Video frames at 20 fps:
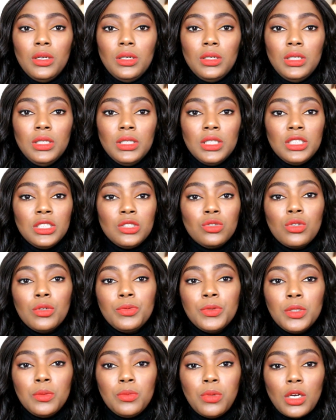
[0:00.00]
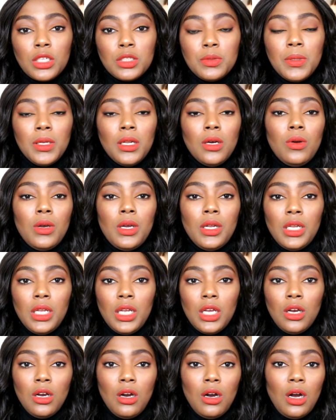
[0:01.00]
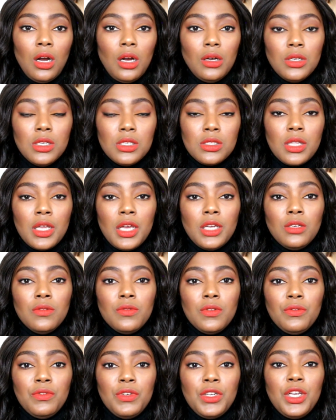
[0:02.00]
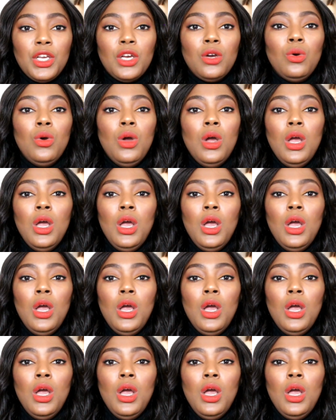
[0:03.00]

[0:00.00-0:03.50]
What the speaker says: in the description box below and here at the end of the video.